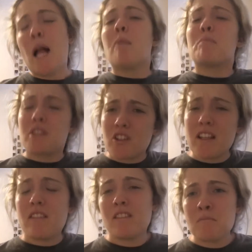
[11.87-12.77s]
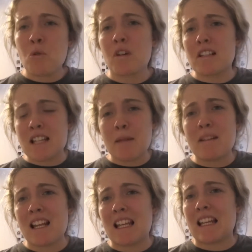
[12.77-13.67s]
But they're even more
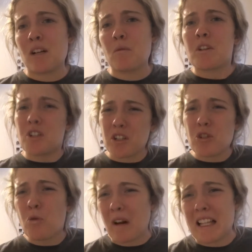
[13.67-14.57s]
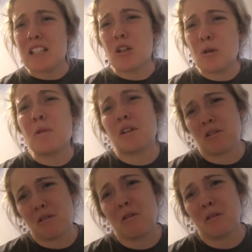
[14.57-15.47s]
intimidating when you're a
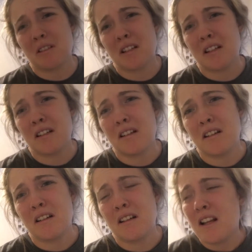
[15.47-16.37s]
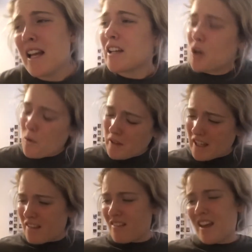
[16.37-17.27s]
22-year-old going
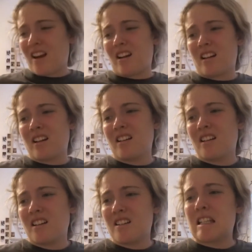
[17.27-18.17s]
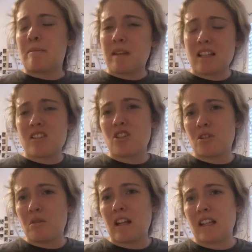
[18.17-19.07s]
in there to meet
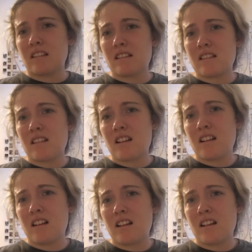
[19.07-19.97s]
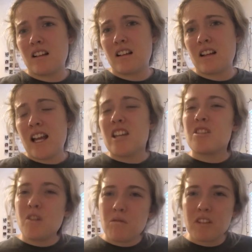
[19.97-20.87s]
students. You
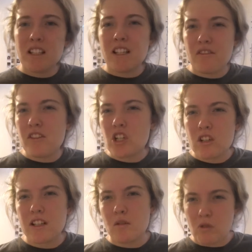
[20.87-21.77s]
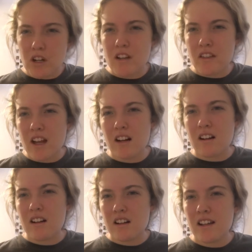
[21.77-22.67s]
don't really officially work
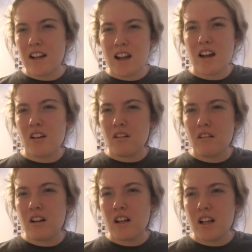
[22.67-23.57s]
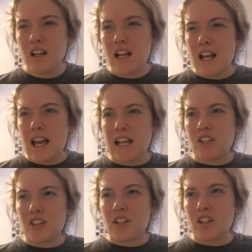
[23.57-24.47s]
there, and
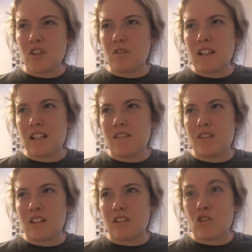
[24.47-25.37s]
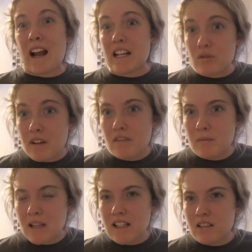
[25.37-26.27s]
you didn't even graduate from
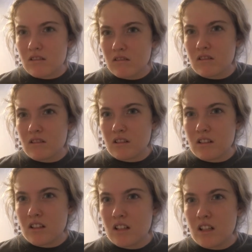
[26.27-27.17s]
that school.